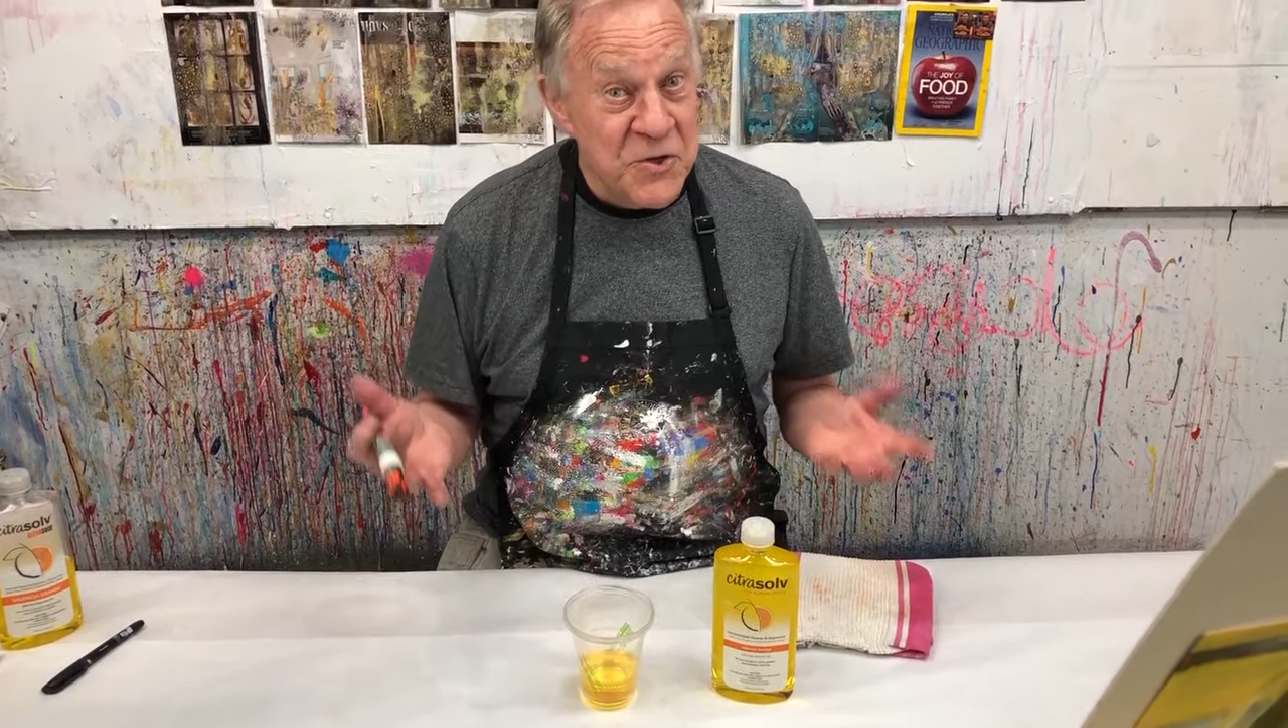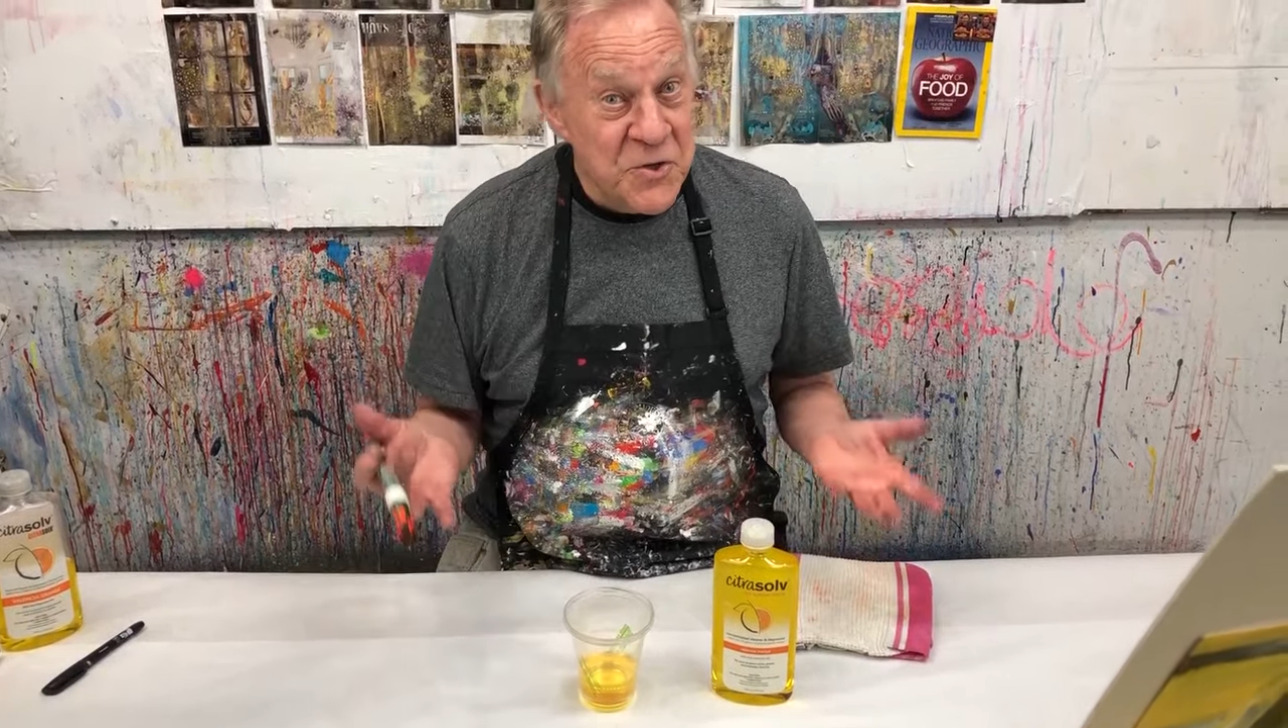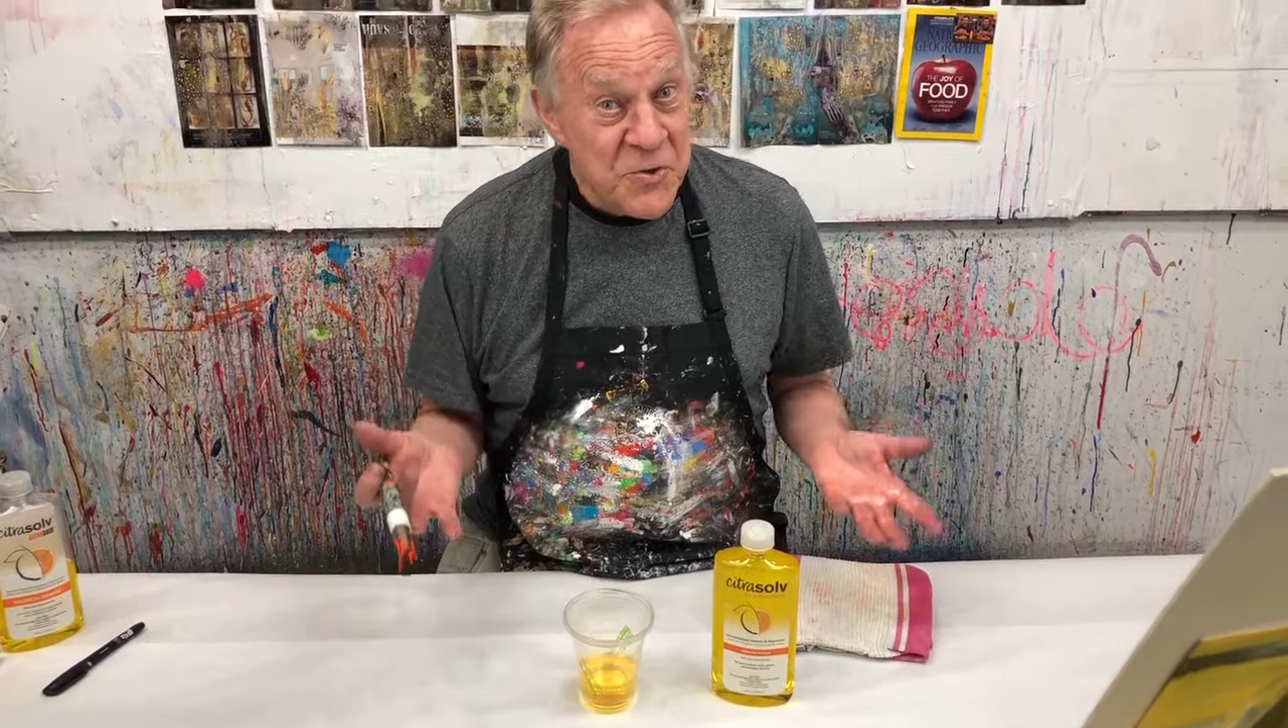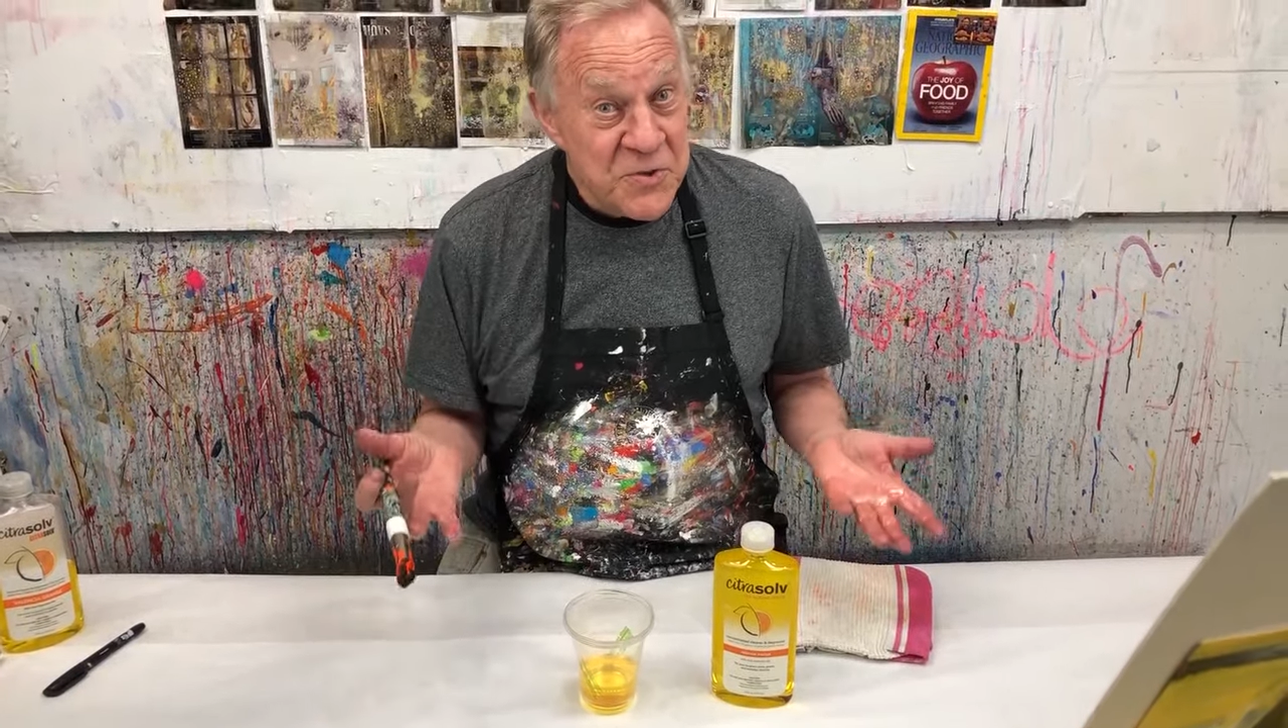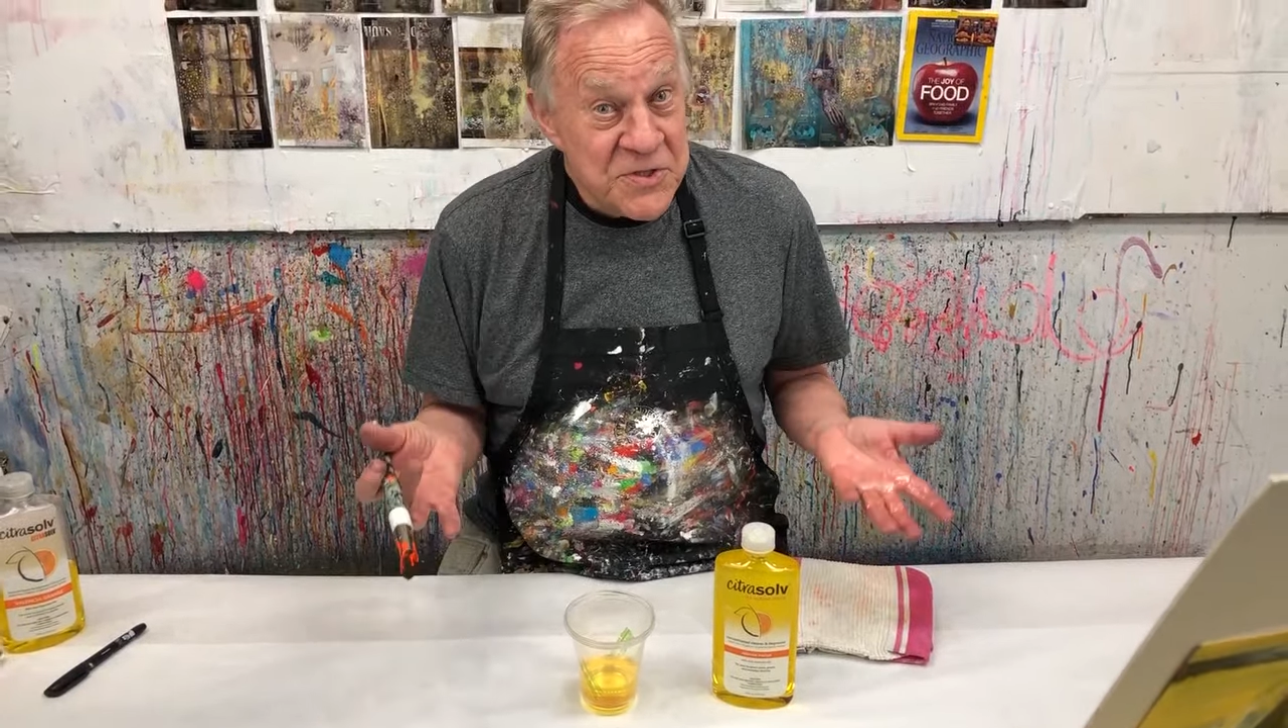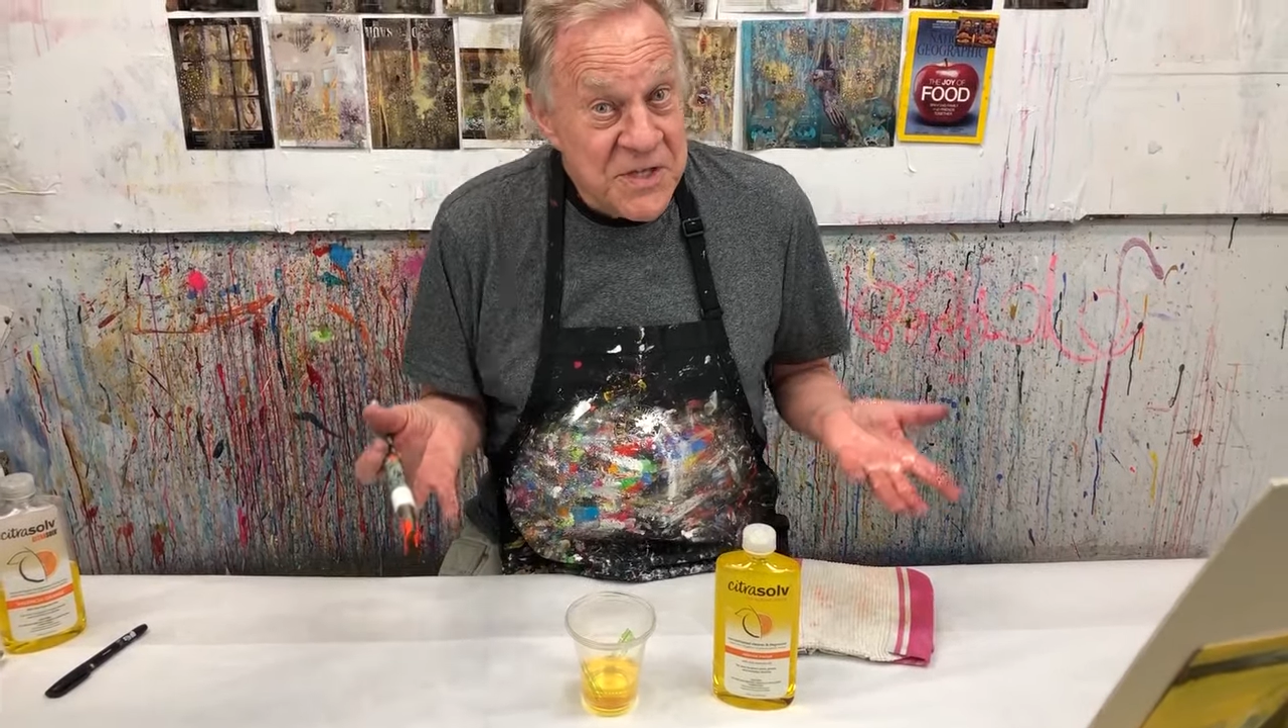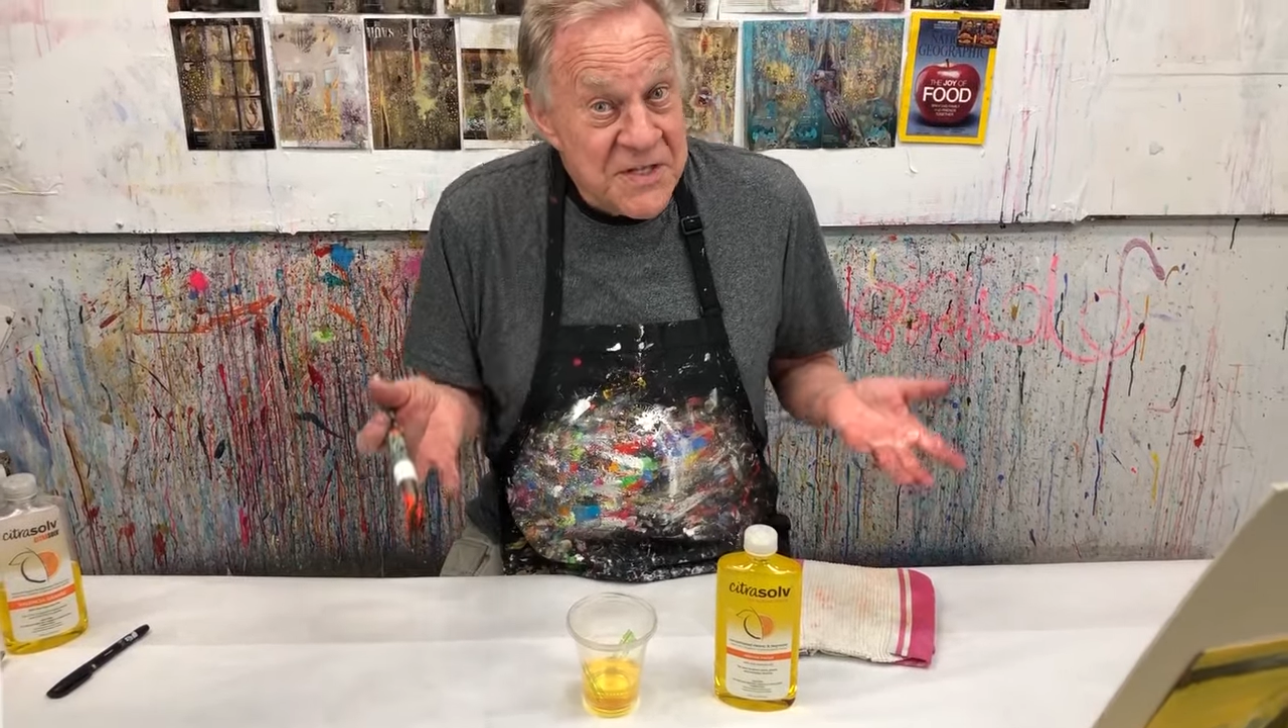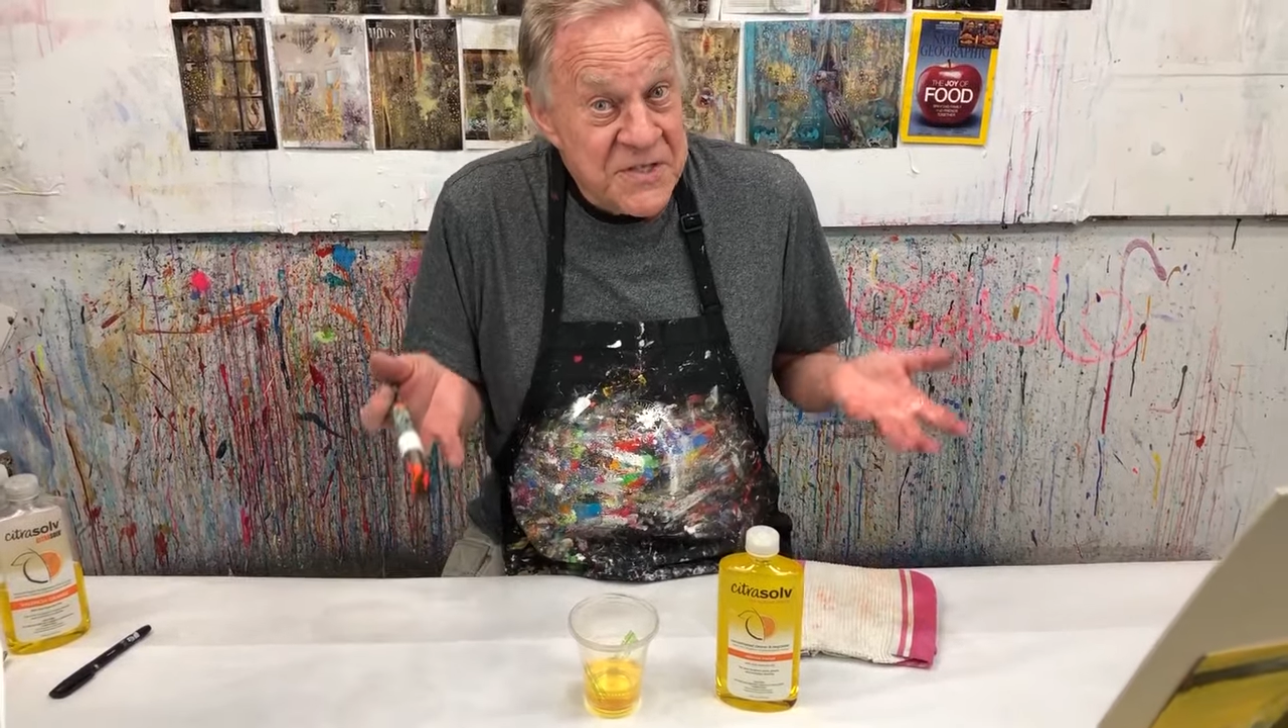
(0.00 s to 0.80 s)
use the